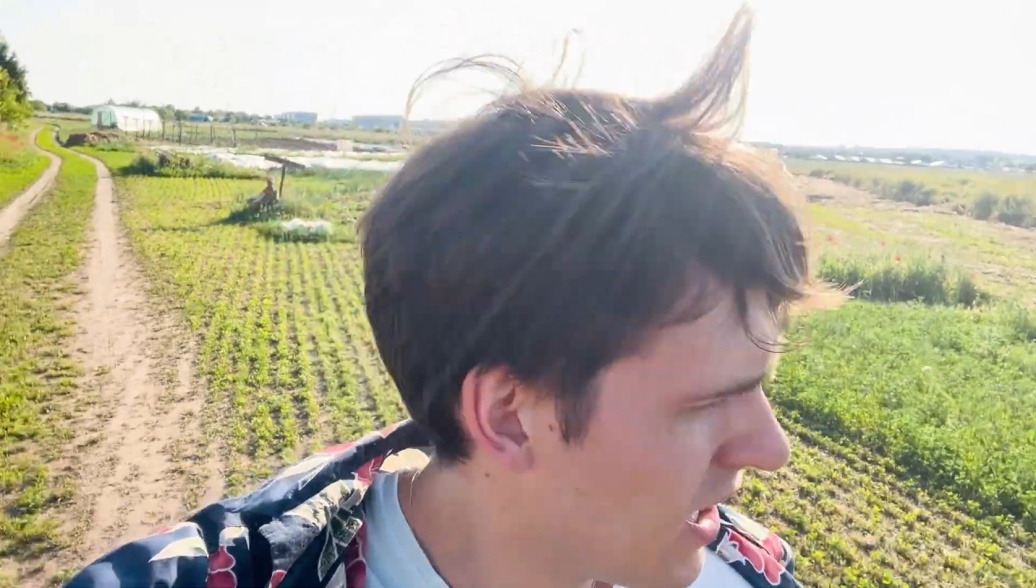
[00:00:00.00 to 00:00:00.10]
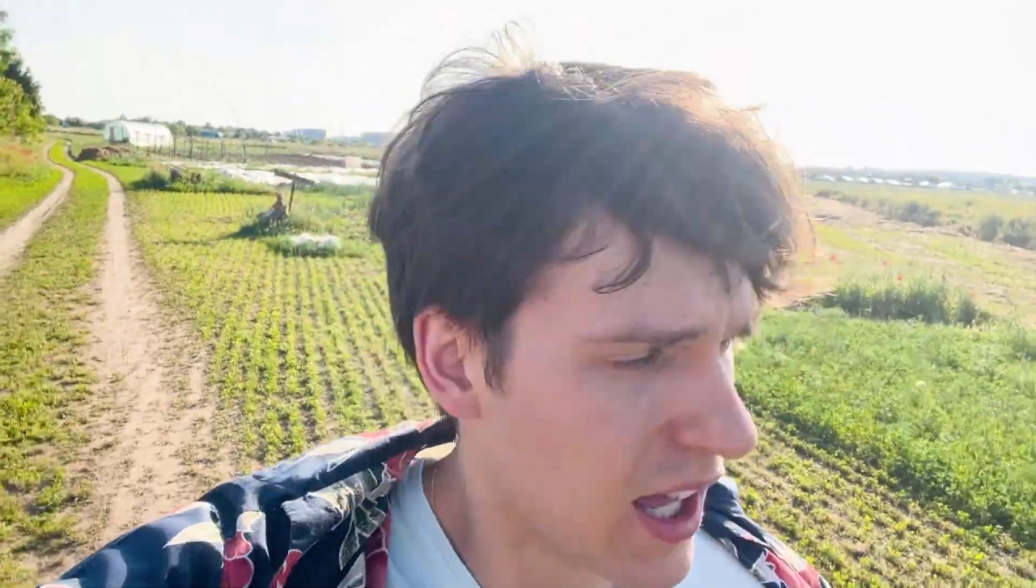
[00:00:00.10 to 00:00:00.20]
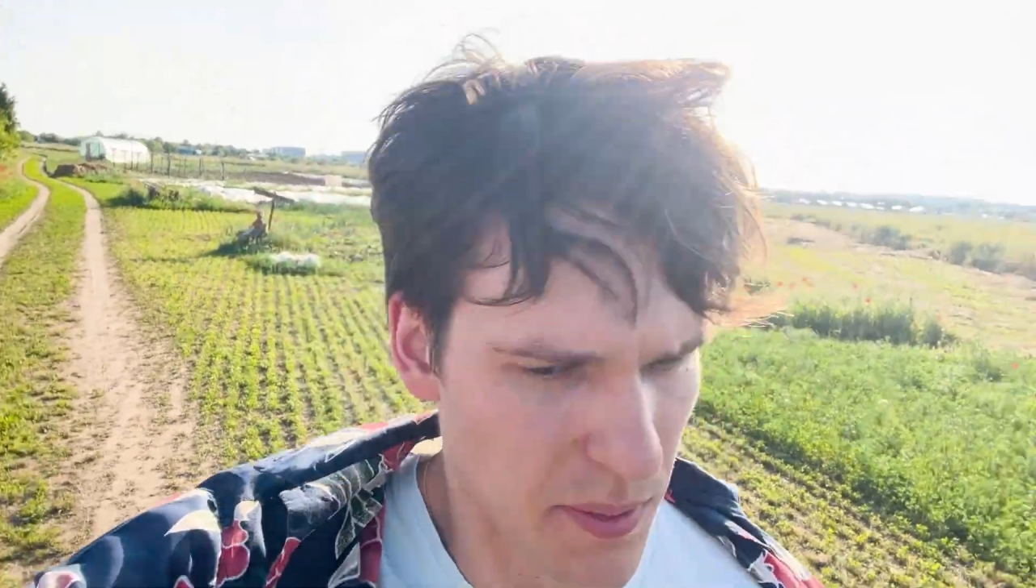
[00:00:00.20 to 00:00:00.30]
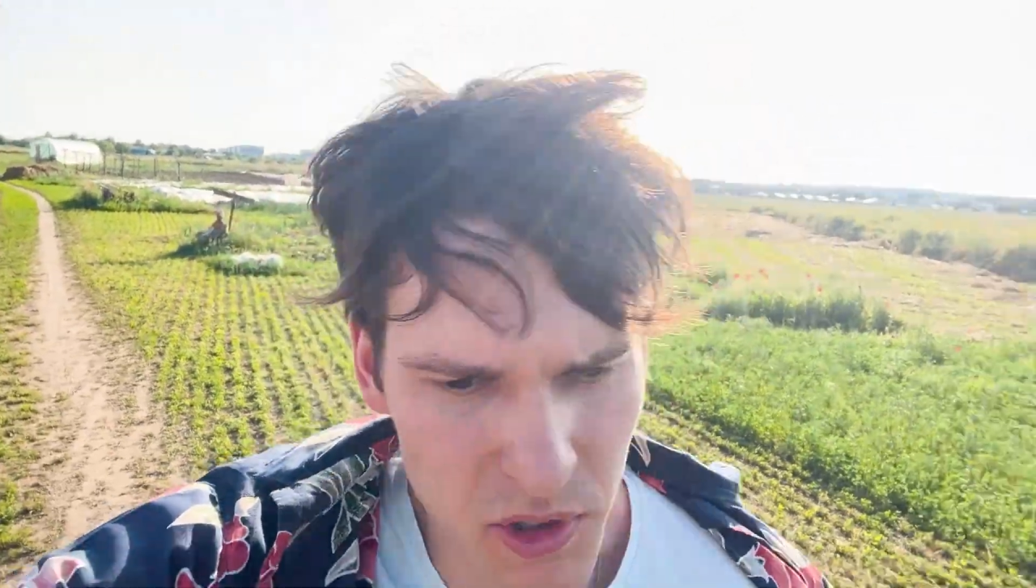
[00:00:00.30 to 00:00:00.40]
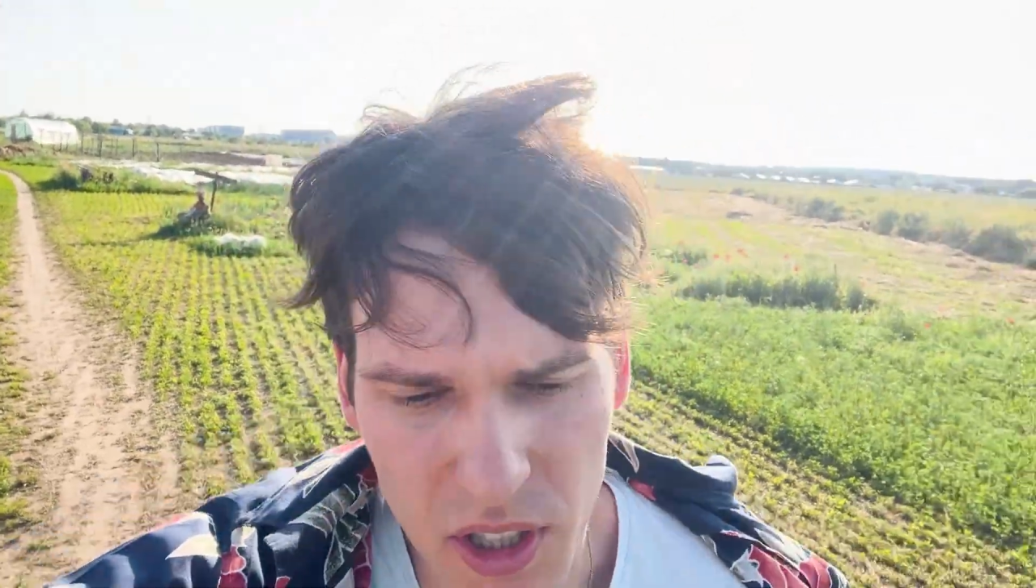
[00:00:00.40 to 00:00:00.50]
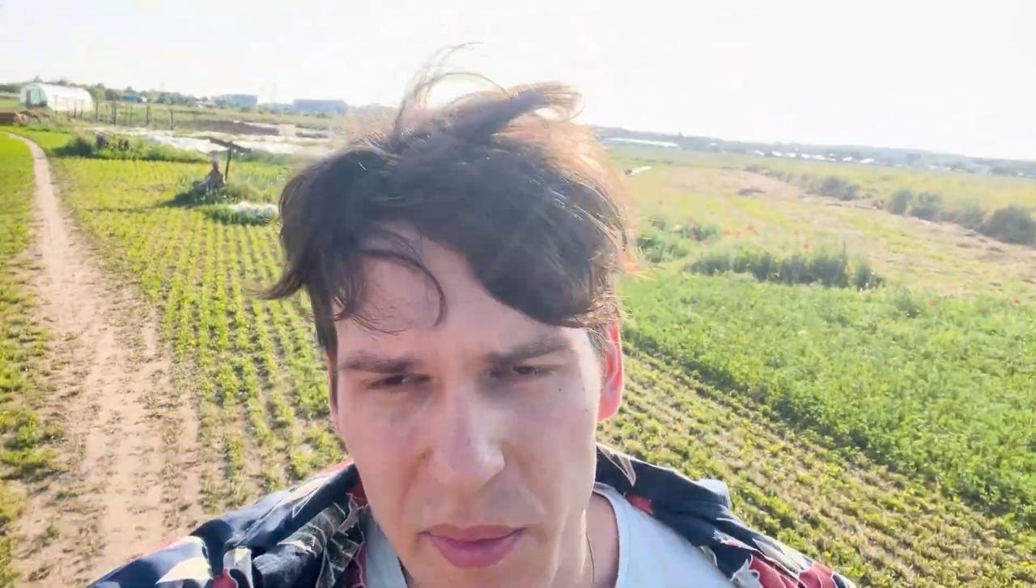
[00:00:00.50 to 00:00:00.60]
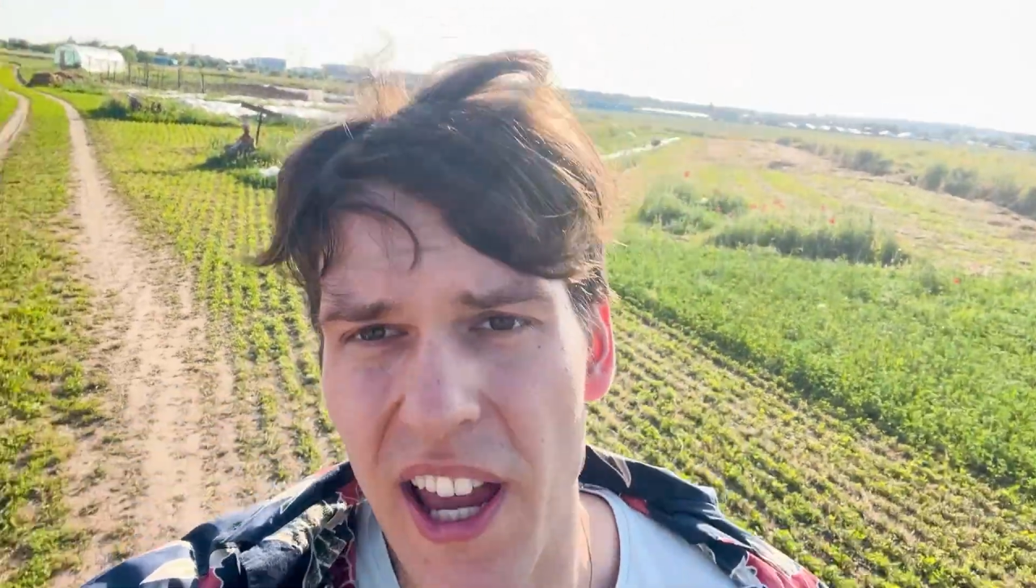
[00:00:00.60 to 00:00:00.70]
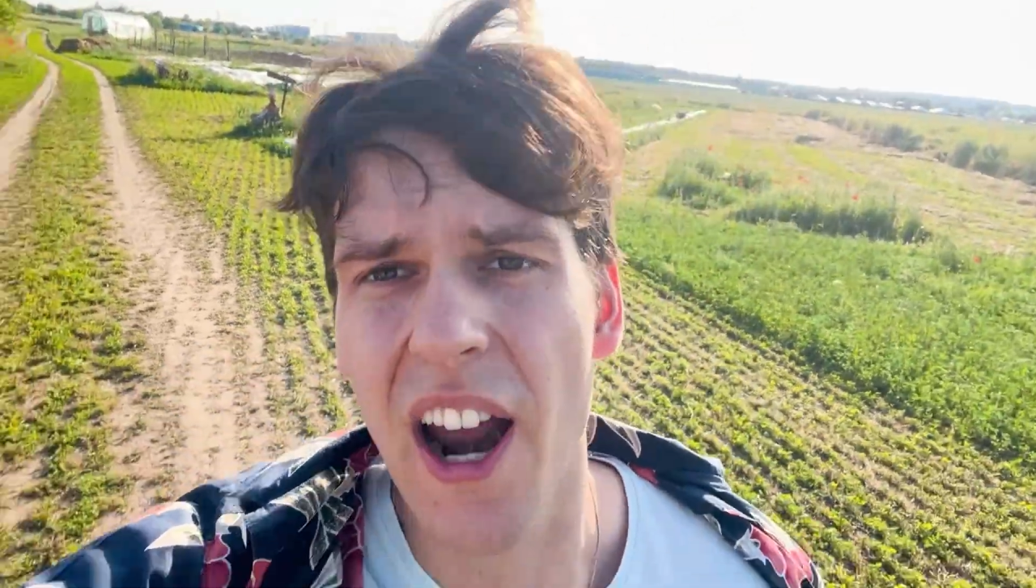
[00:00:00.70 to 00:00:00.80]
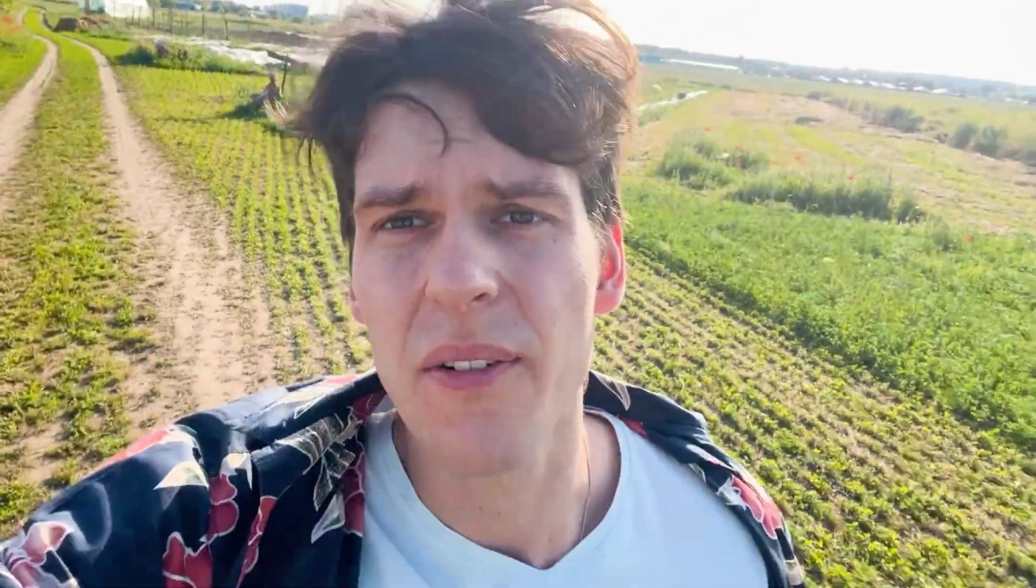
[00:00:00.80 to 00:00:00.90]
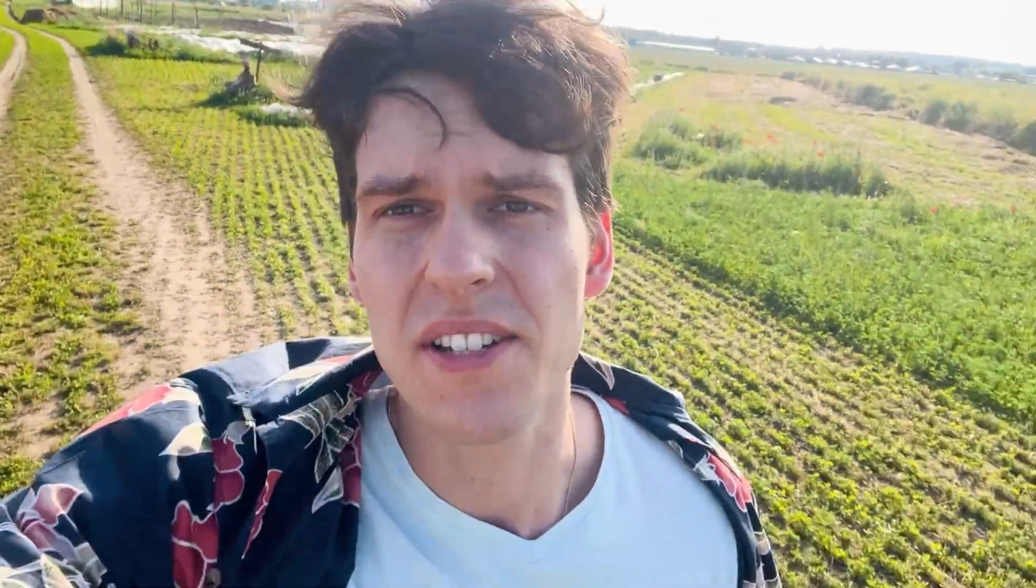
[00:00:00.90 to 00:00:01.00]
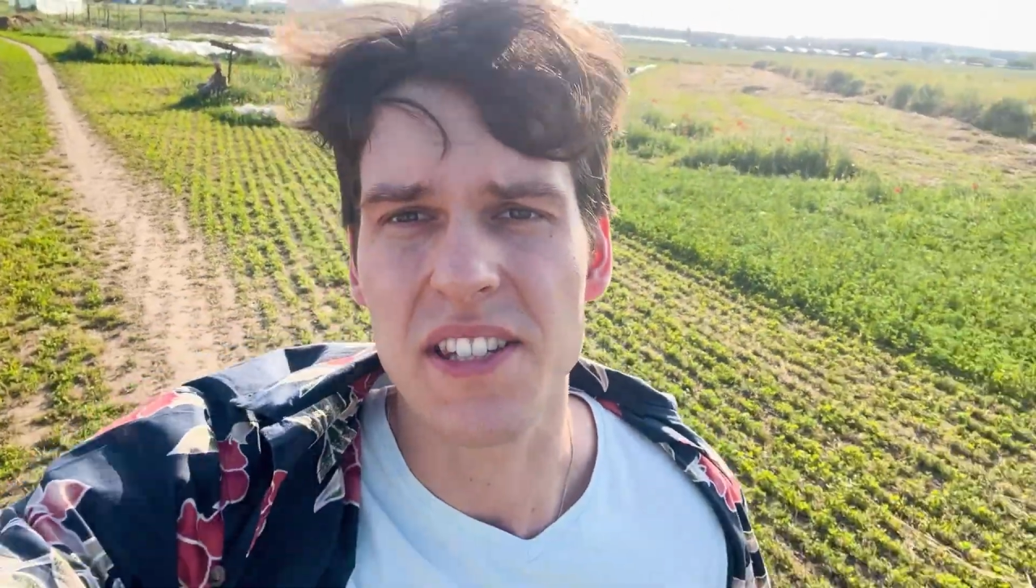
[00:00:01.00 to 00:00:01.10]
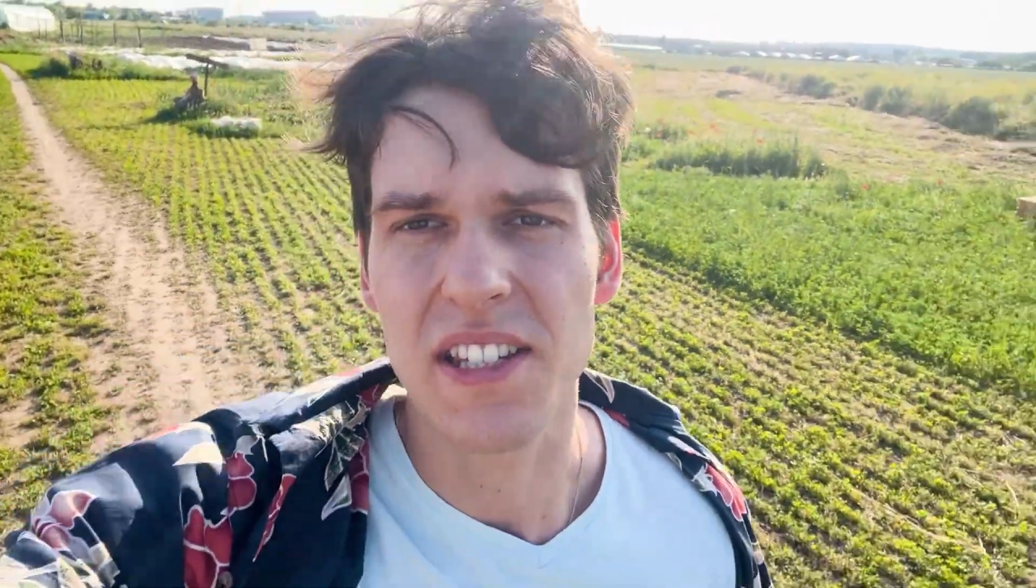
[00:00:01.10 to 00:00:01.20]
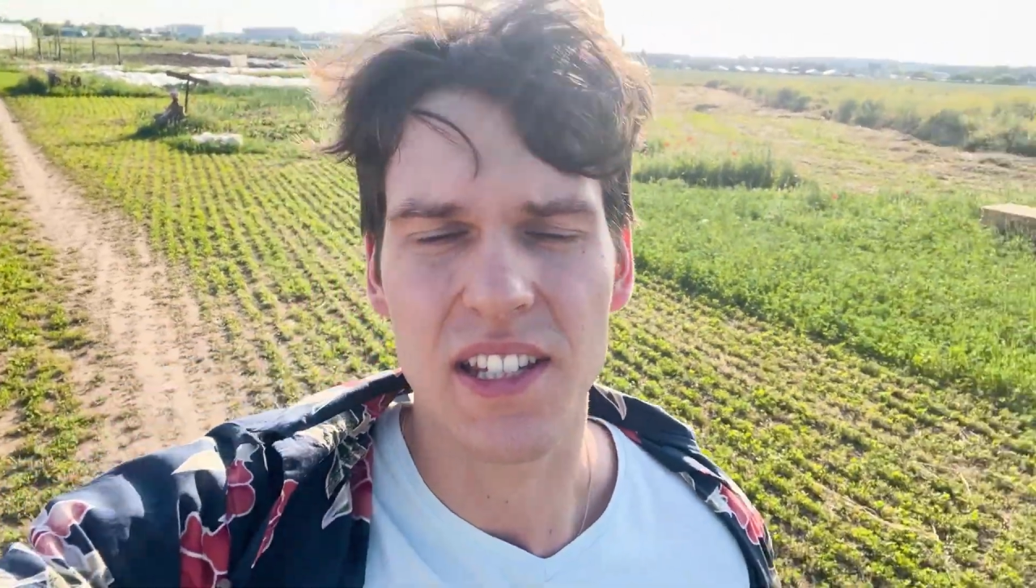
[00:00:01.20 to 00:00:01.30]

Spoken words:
I'm gonna be harvesting